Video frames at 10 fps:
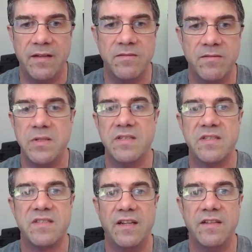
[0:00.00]
and doing
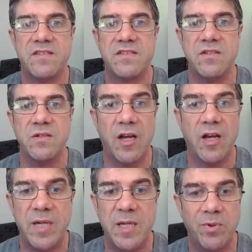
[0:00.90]
science to
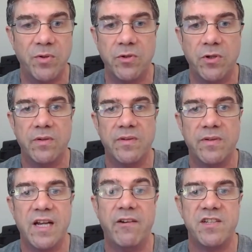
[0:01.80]
help people grow
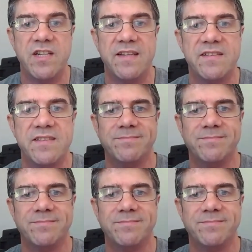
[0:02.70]
the R H S.